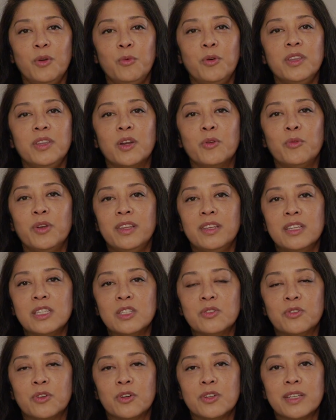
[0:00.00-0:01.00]
When I read
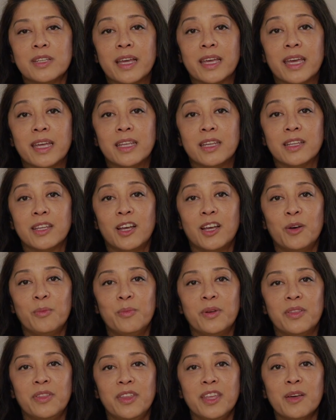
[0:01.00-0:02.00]
this verse, I cannot
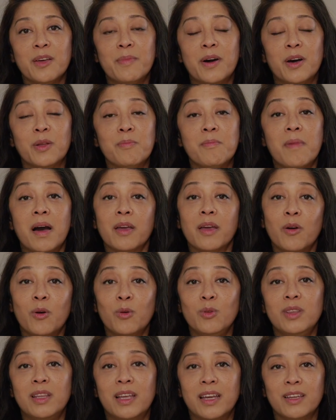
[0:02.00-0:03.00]
help but think about my
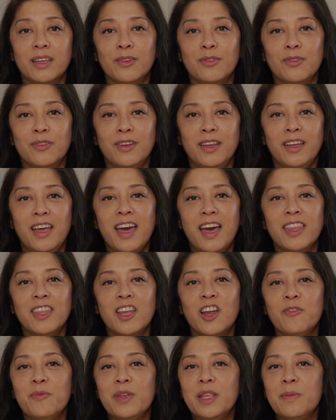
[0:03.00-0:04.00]
own life.
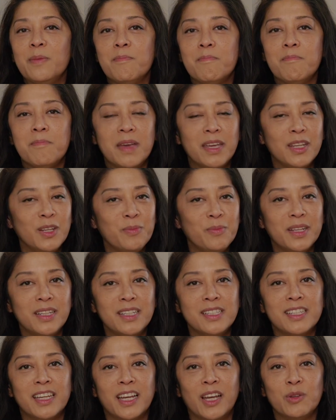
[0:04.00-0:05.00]
There have been
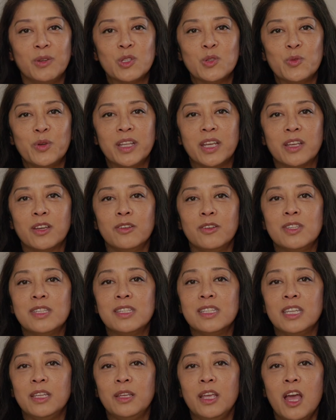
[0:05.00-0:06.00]
many times when I could
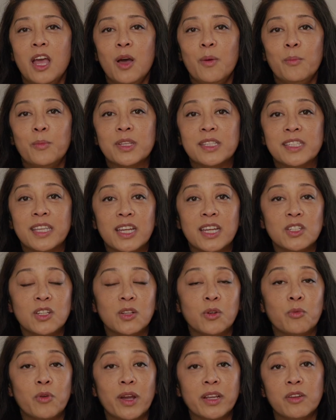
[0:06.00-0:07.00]
see
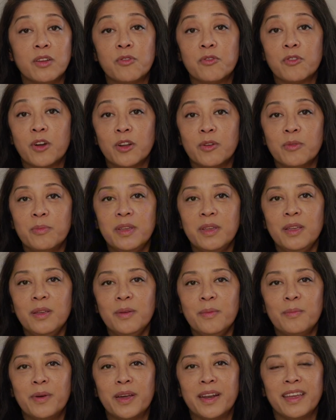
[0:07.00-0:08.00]
potential right in front of
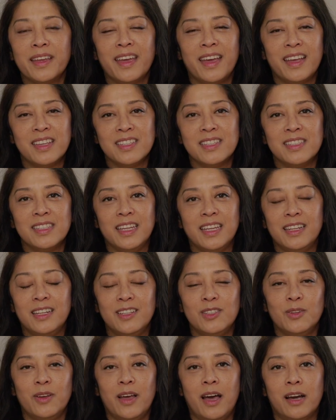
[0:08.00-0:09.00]
me, but I
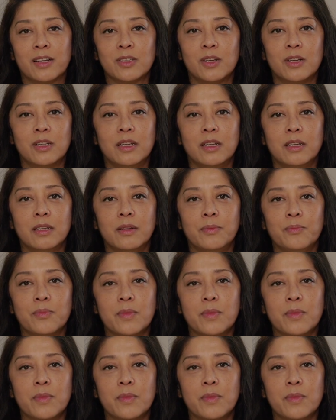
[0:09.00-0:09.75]
hesitated to act on it.